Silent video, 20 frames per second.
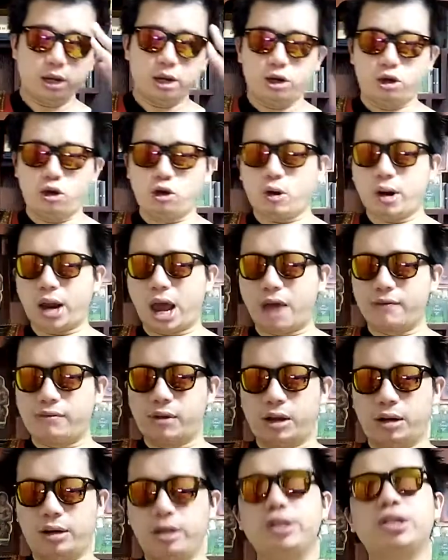you can have
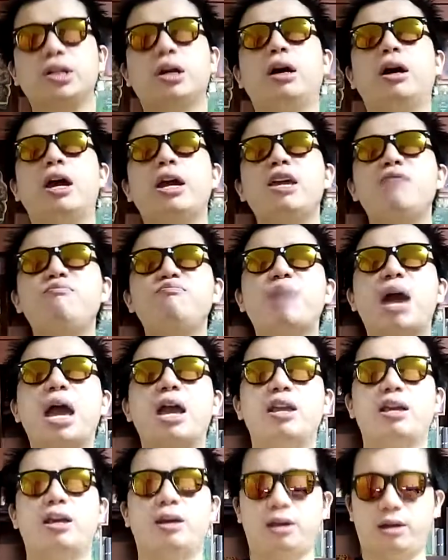this
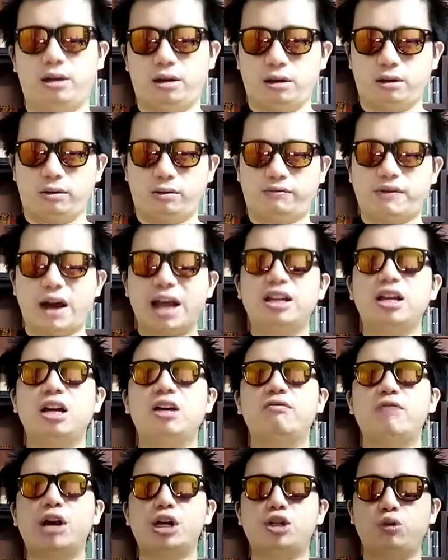Impact
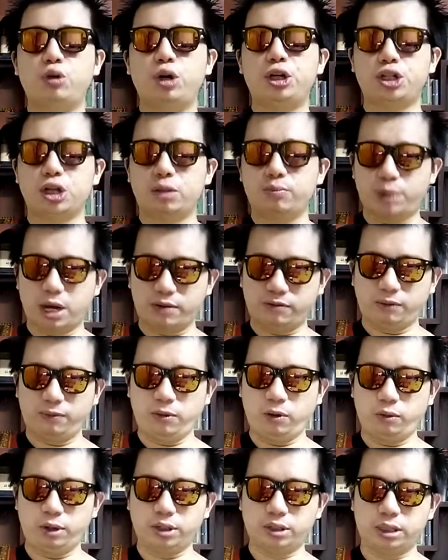Final Resolution
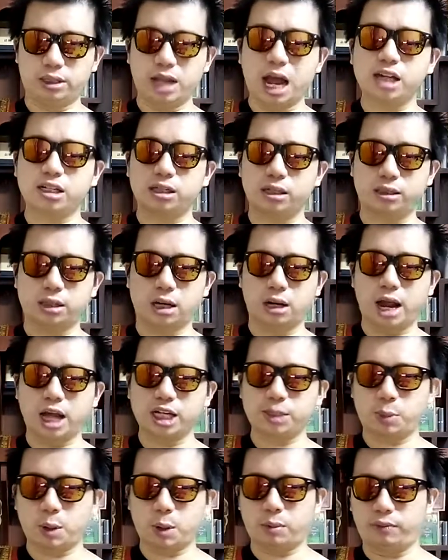pay-per-view, which is the
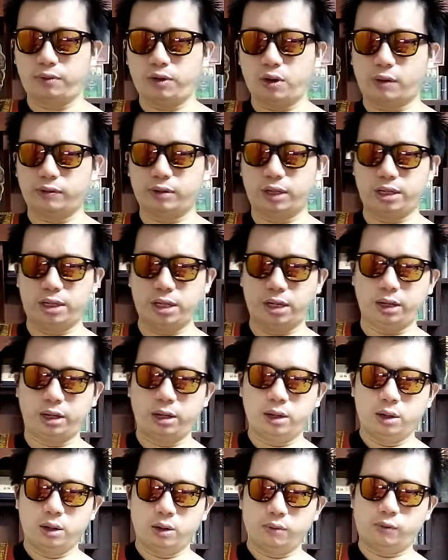last pay-per-view of the year
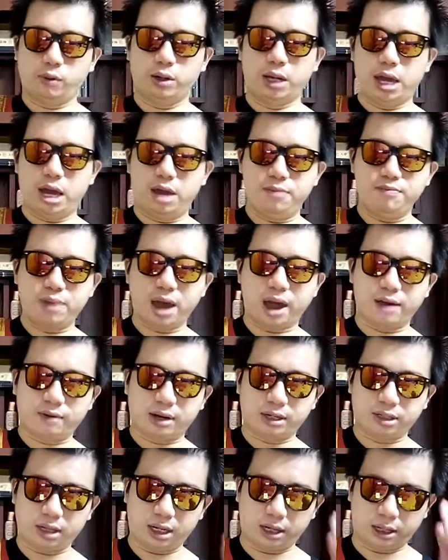for the Impact
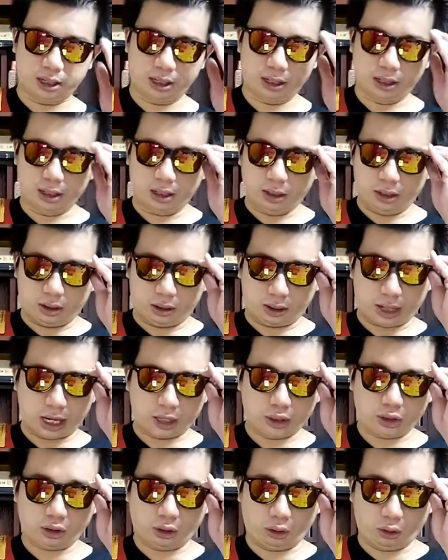Wrestling. Okay,
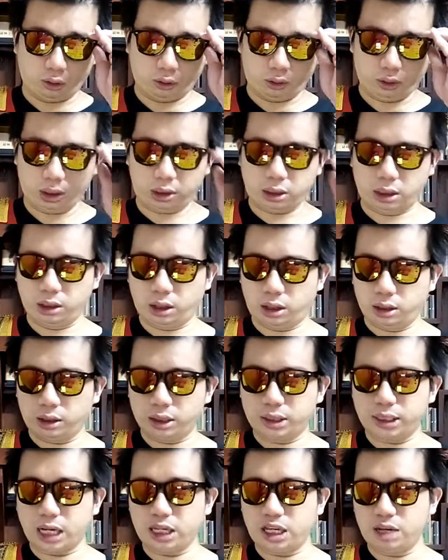so you got a lot of
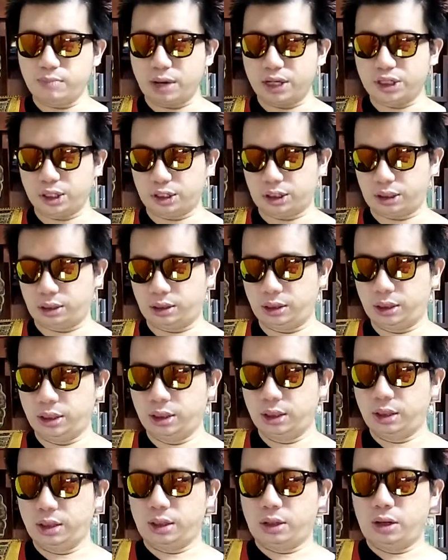exciting matches.
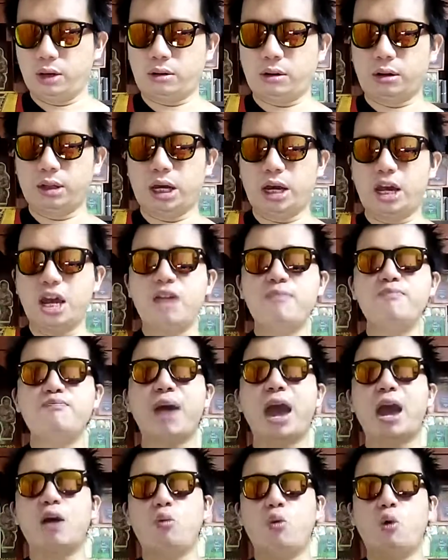You got the
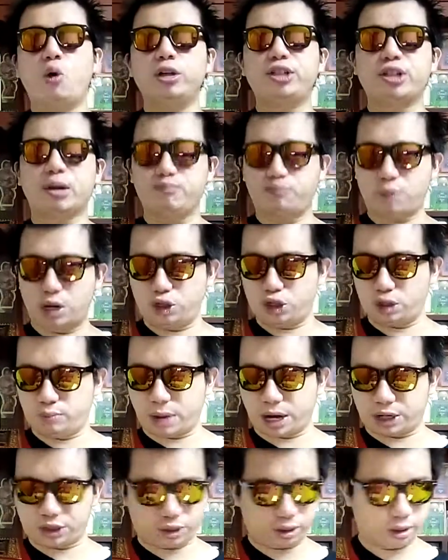Impact World Championship
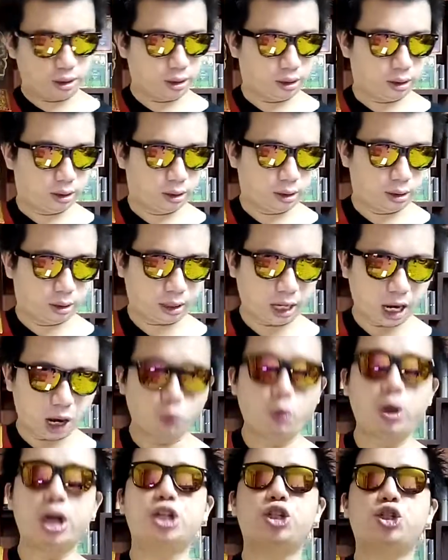match. Okay,
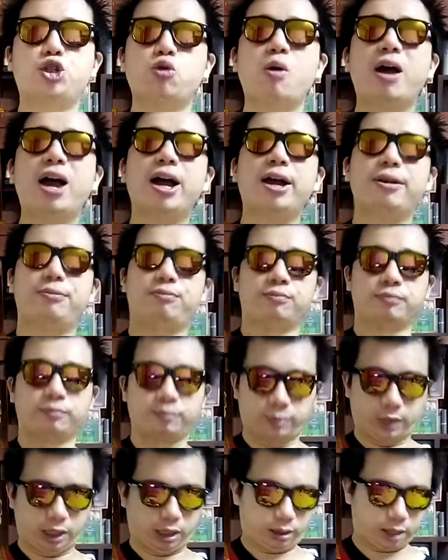which one?
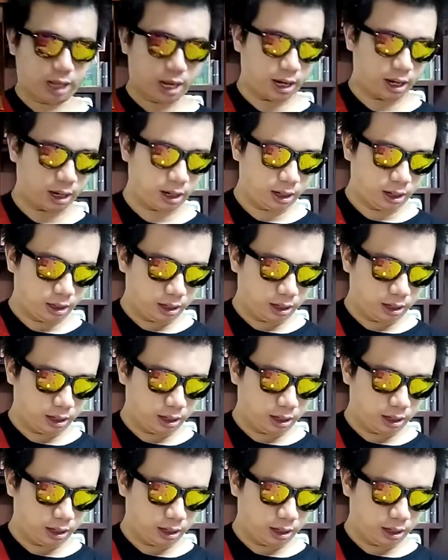Okay.